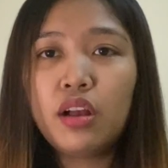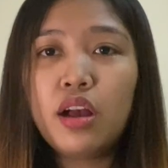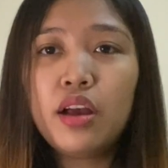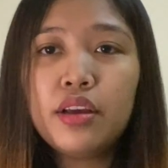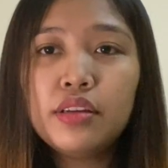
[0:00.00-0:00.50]

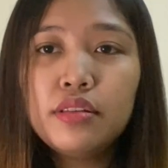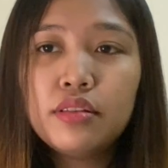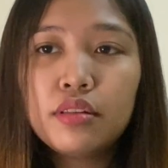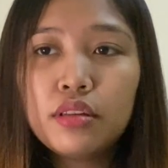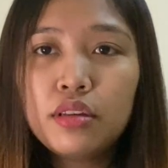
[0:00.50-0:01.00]

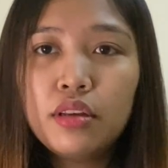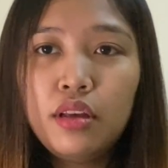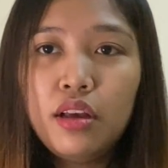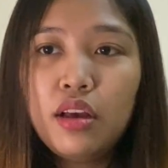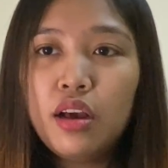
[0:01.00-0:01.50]
guys.
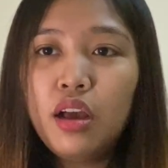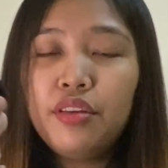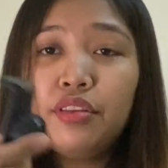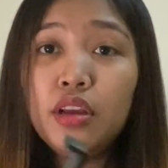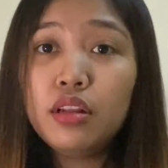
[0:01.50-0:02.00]
I
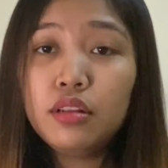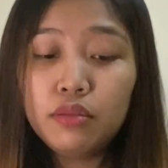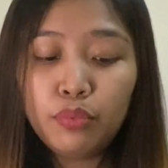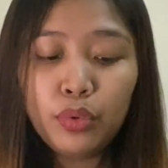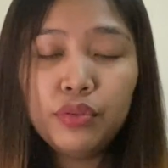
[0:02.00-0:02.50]
think it
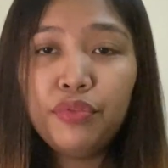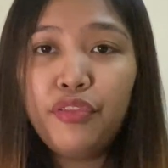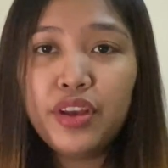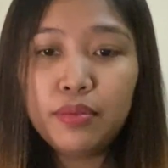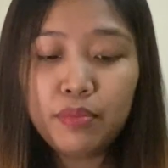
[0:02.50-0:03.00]
won't
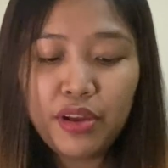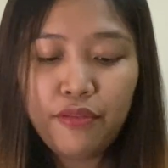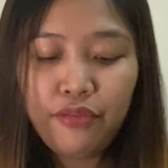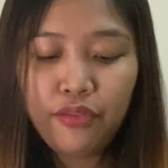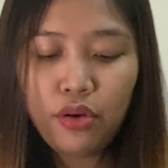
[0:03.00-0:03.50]
fit my
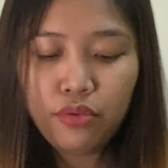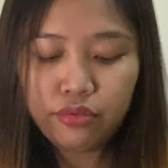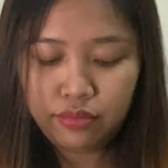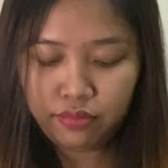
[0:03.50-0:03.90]
phone,